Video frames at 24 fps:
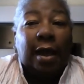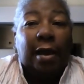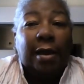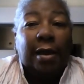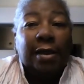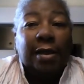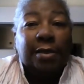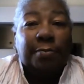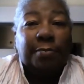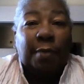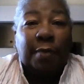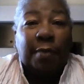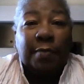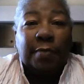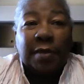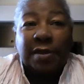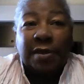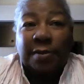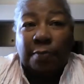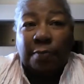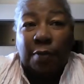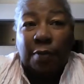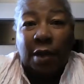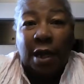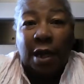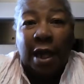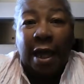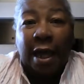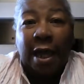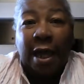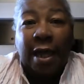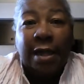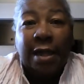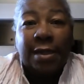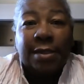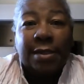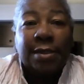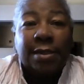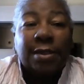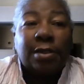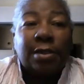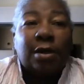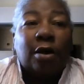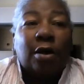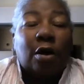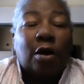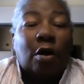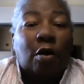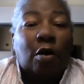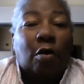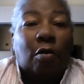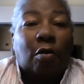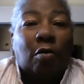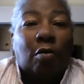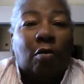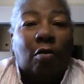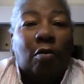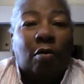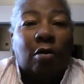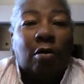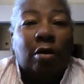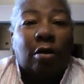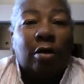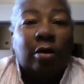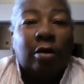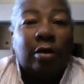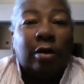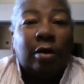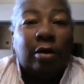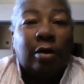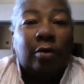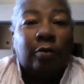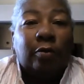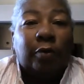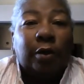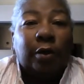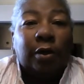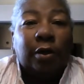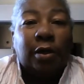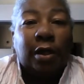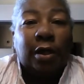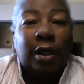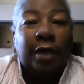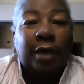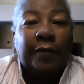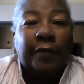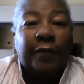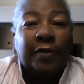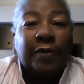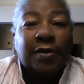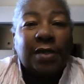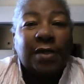it's been misplaced, or we're looking for